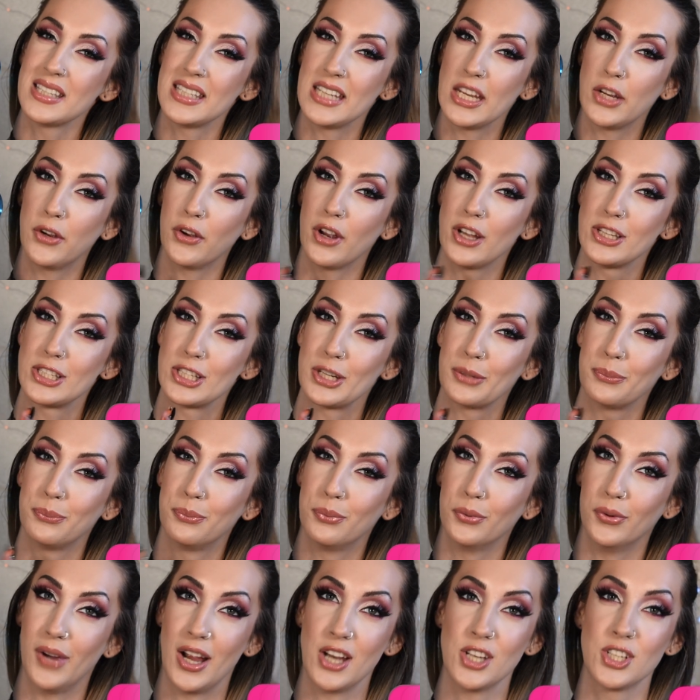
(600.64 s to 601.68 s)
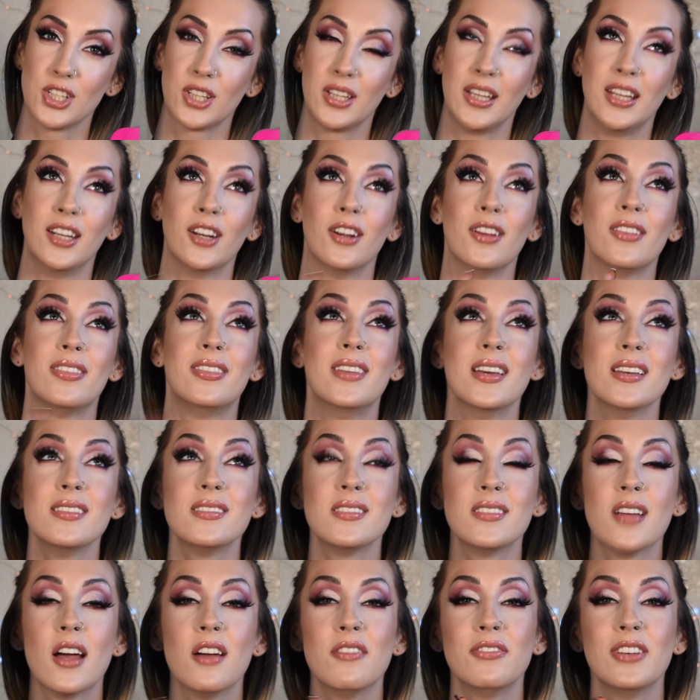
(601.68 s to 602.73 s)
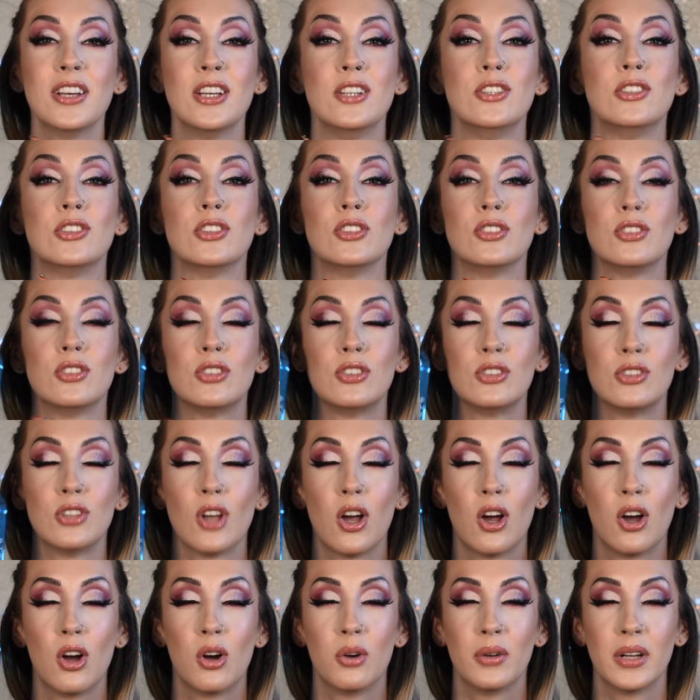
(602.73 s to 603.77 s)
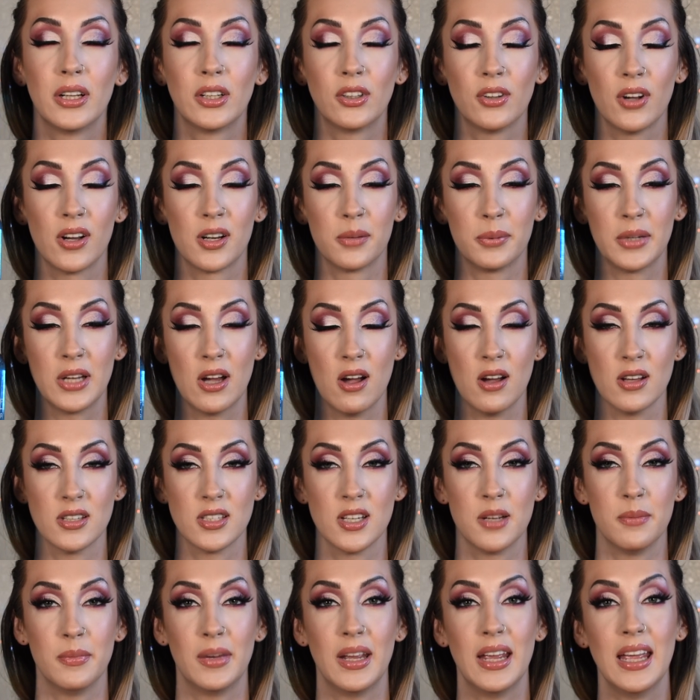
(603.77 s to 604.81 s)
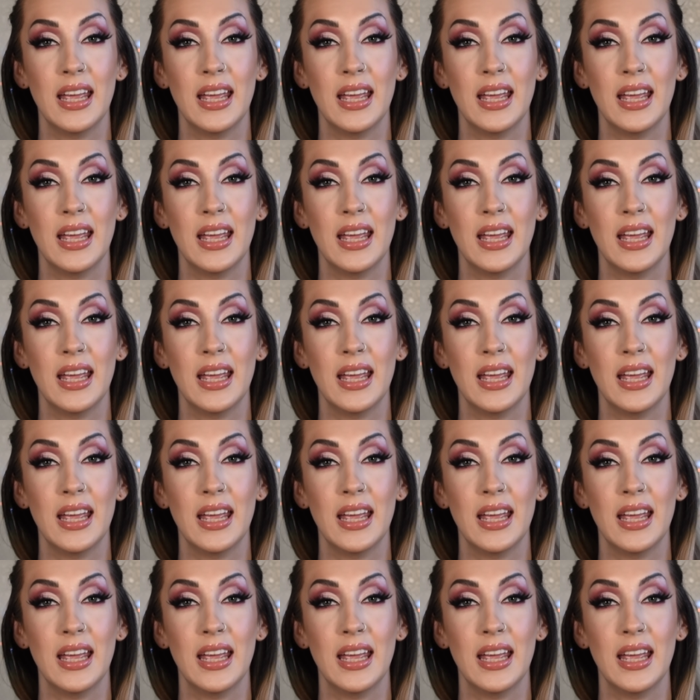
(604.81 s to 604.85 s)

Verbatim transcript: Secrets brush cleaner. This stuff is so incredibly awesome.